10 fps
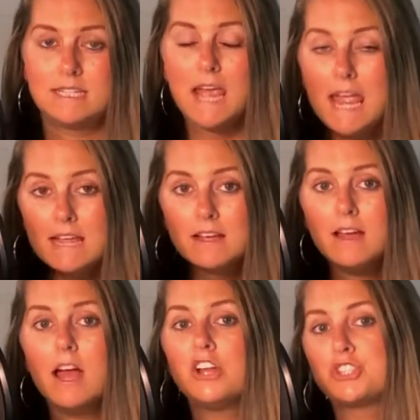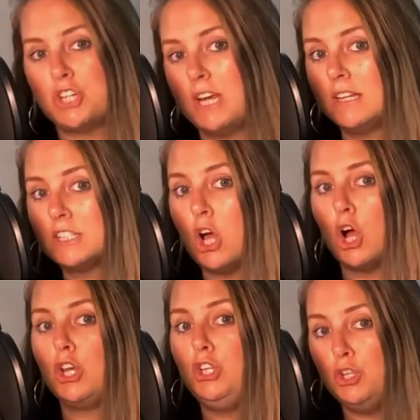Take a chance
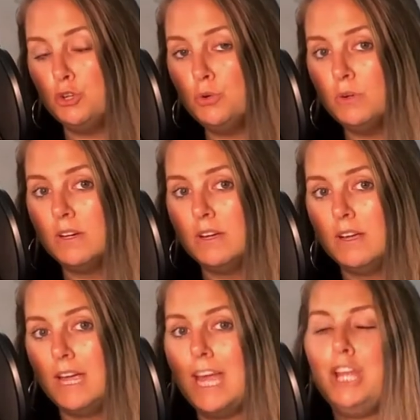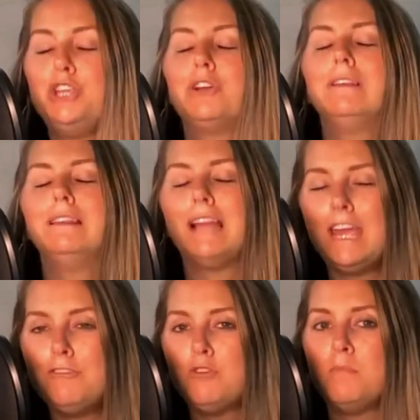on you. And your
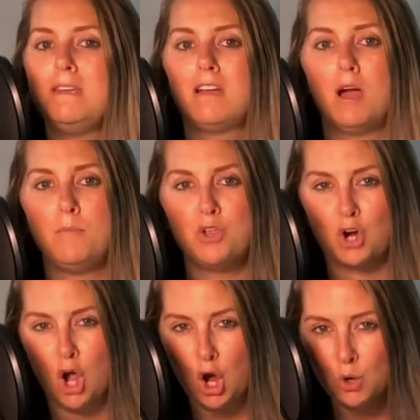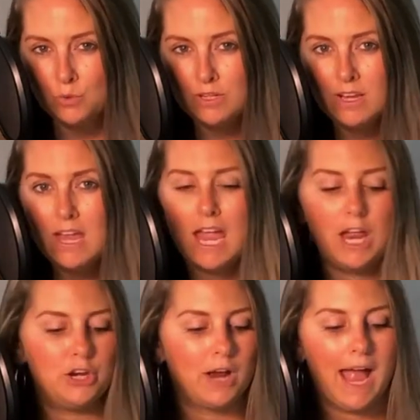life will become your own,
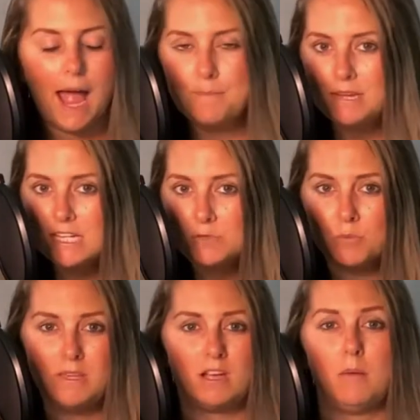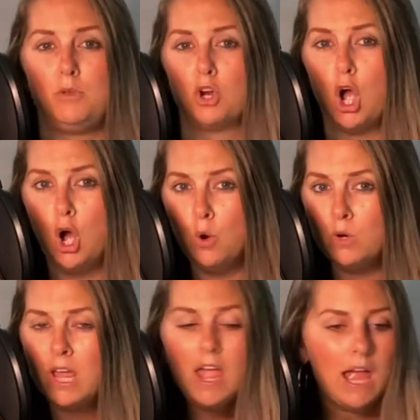and your happiness will become your
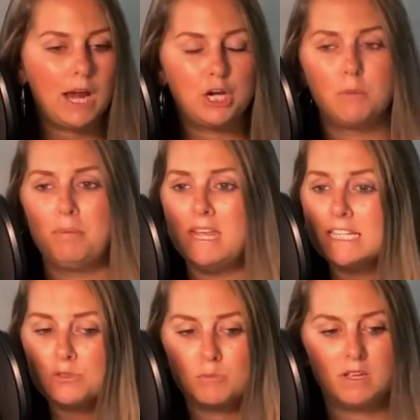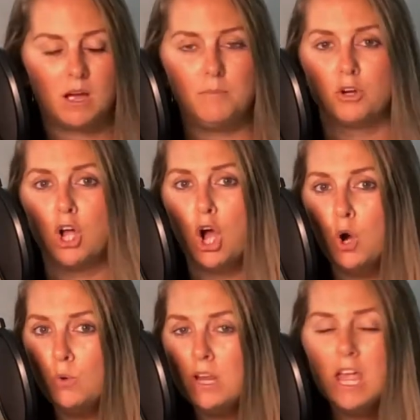own, and your peace will become your
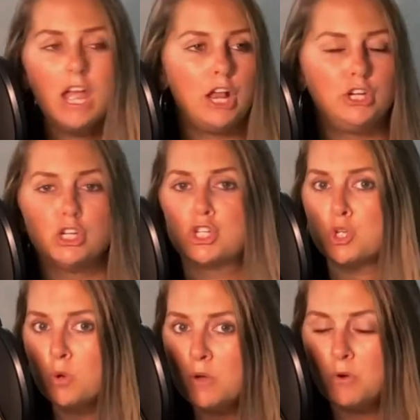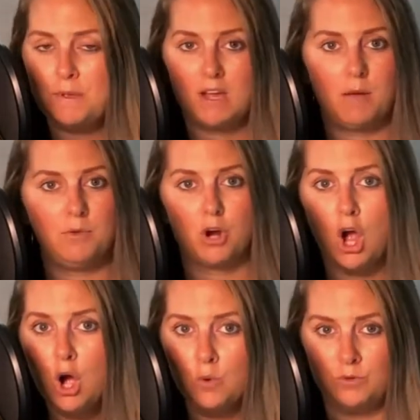own, and your joy will become your
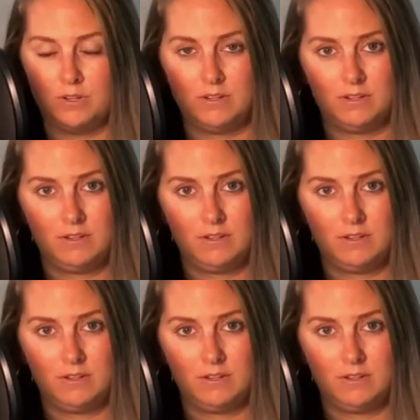own.